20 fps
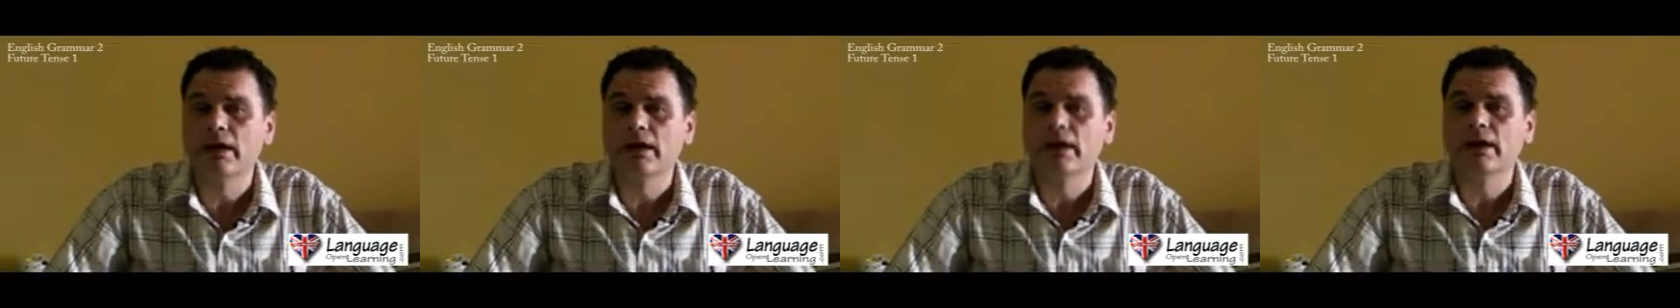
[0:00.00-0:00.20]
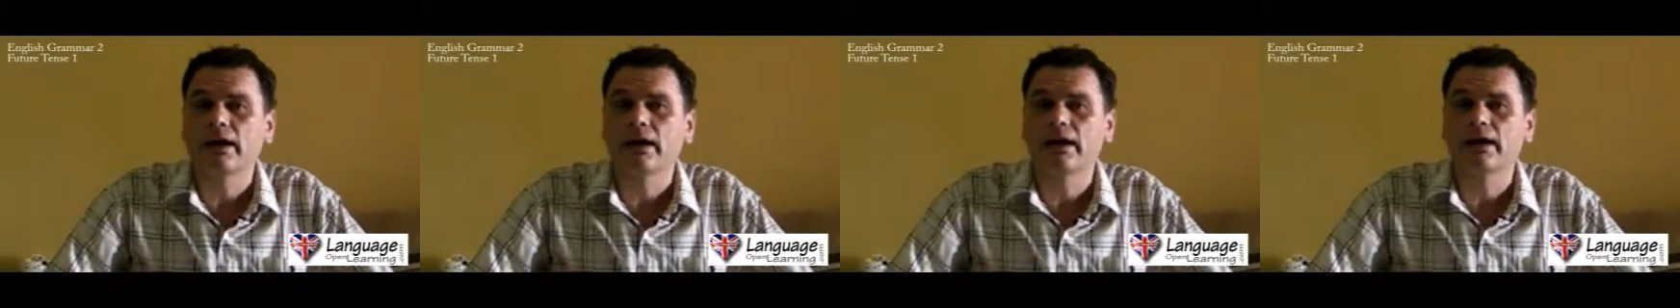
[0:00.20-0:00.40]

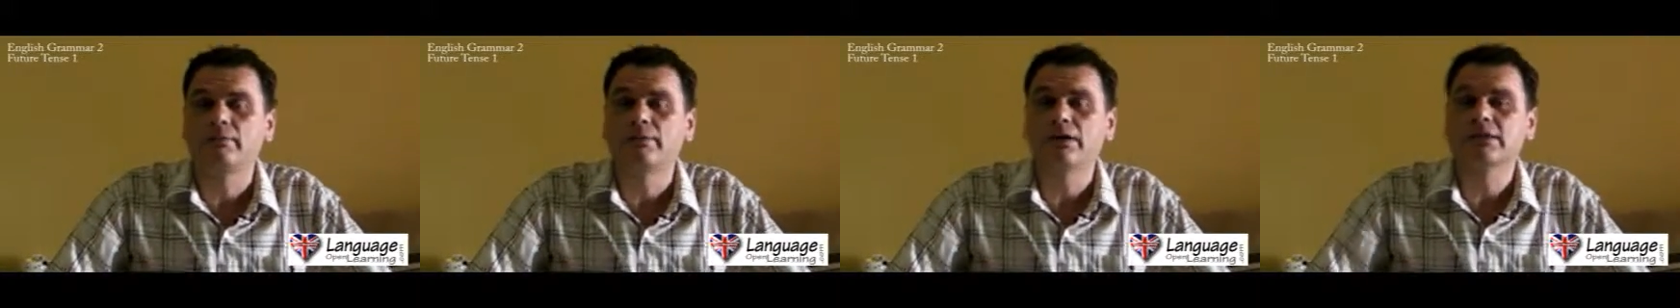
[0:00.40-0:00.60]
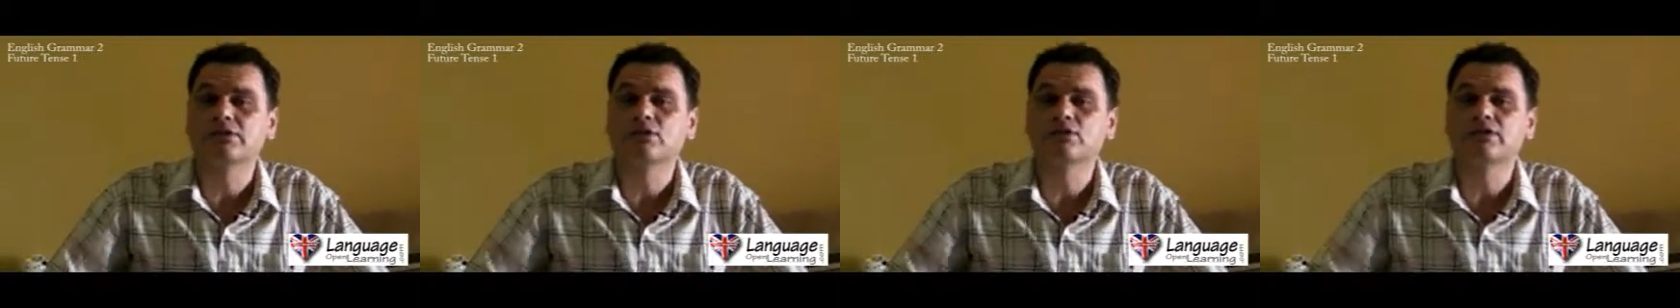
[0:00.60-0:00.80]

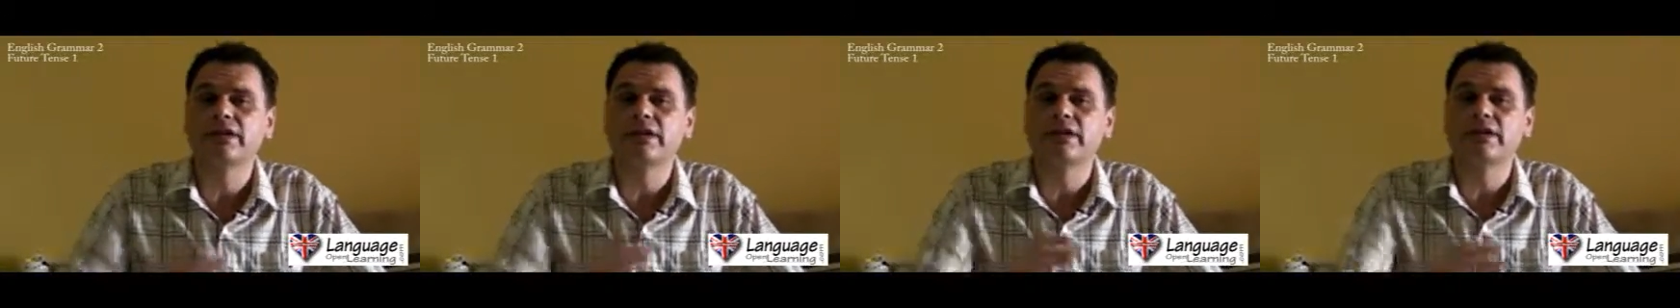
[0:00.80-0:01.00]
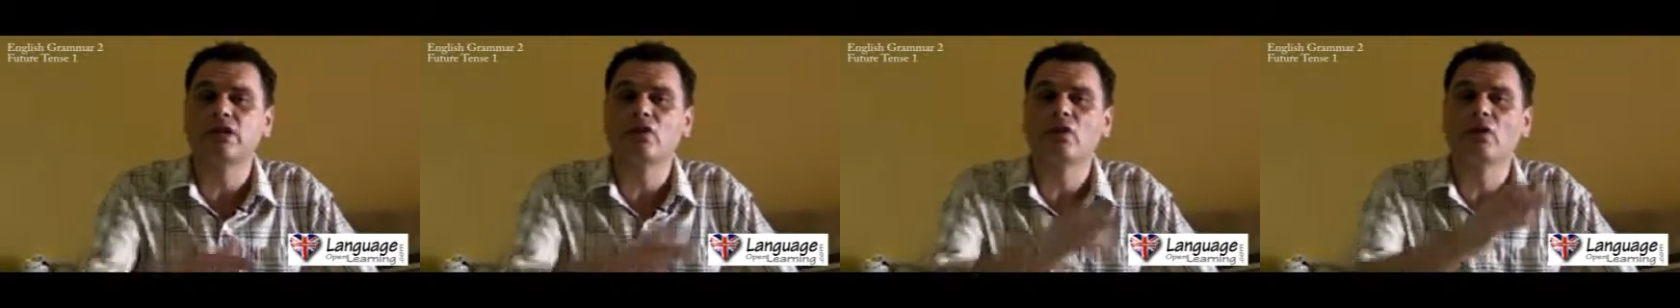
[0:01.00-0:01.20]
this will
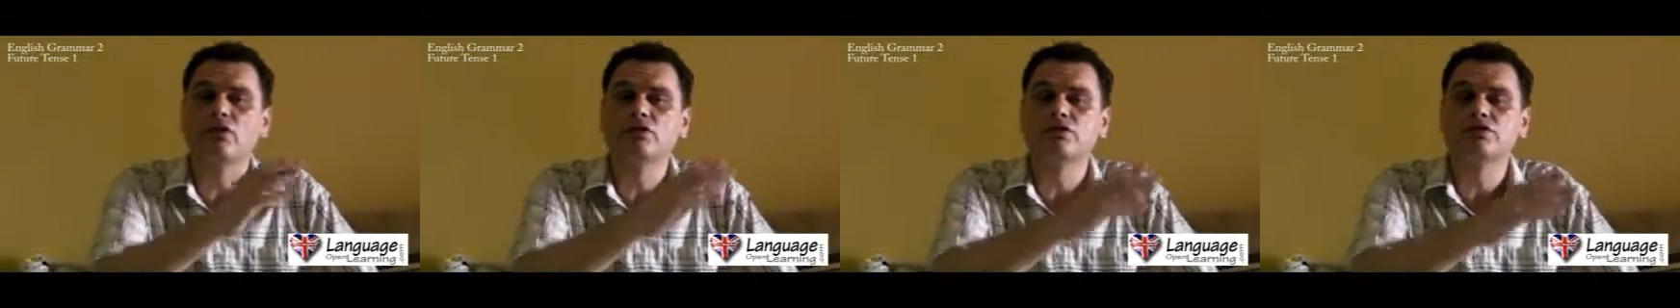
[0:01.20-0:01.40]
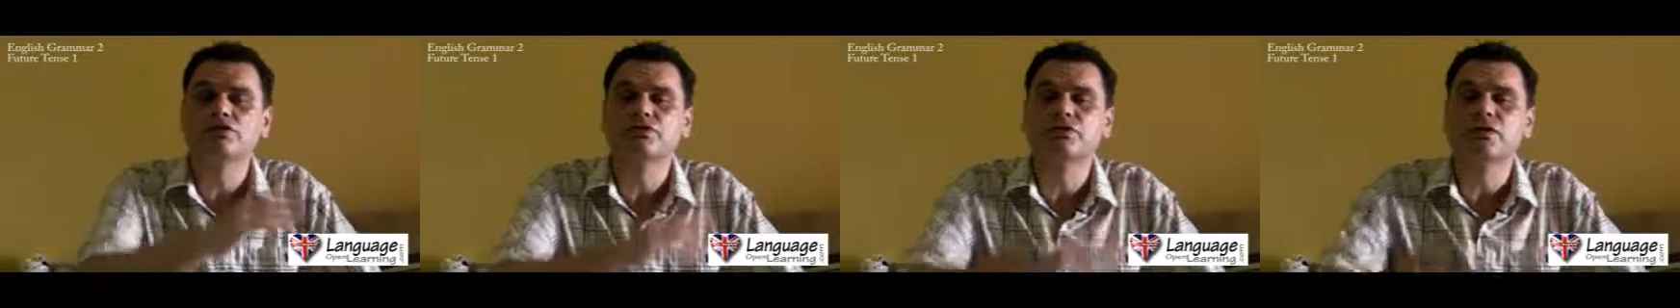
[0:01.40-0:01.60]
take you
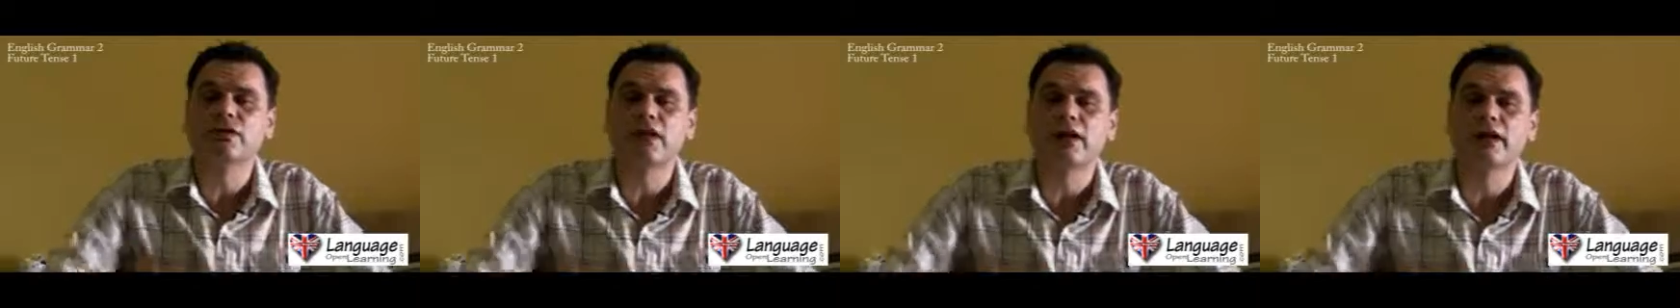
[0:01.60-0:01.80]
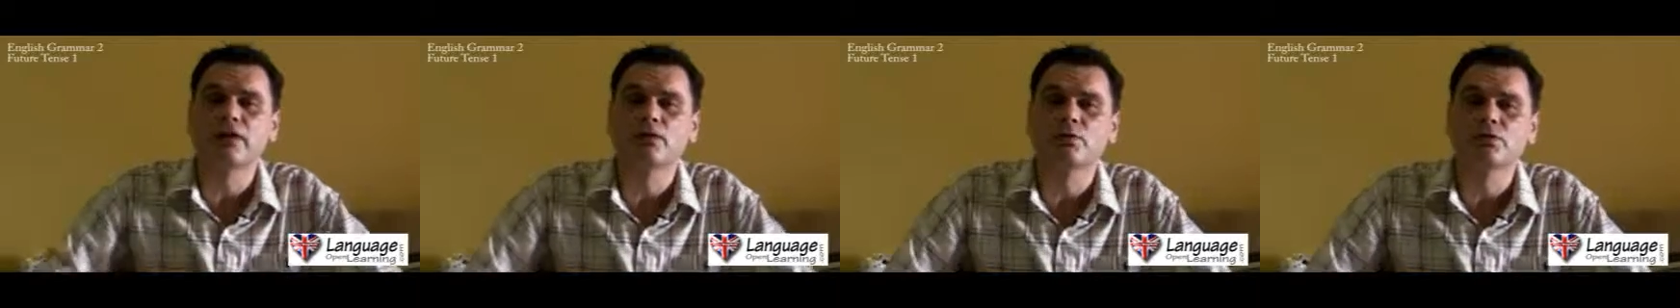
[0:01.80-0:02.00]
onto the
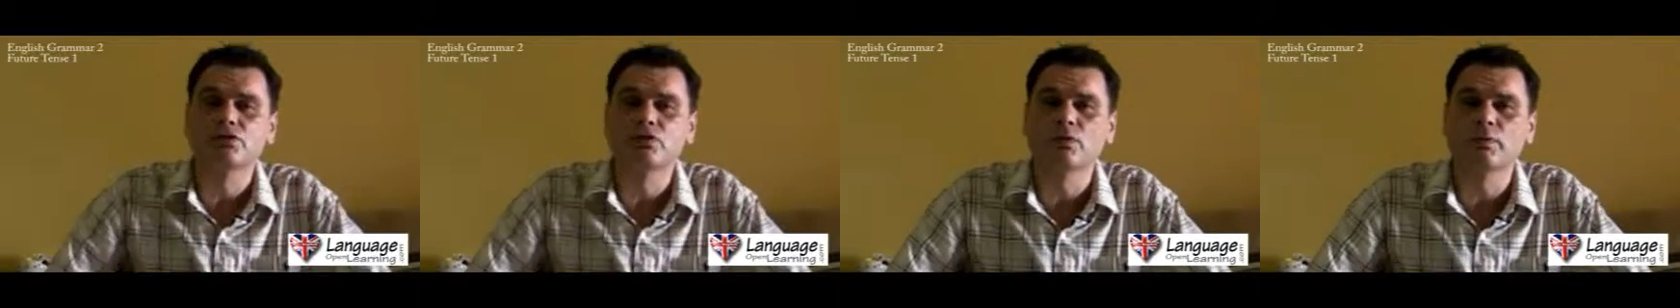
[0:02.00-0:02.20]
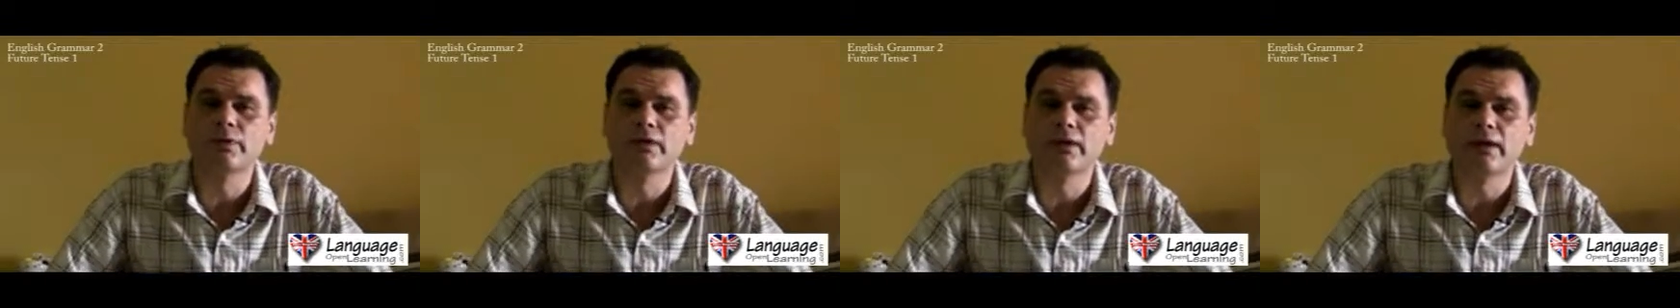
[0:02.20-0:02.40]
Language
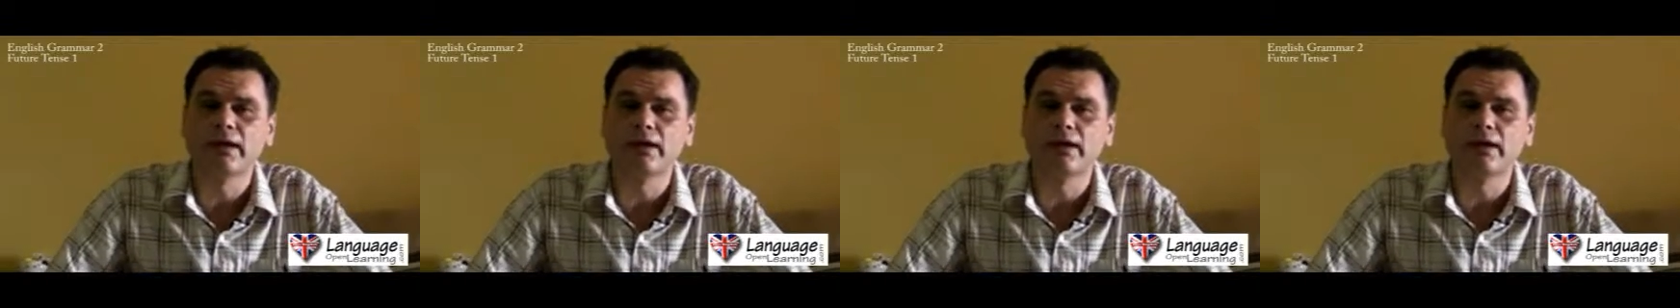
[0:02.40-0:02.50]
Open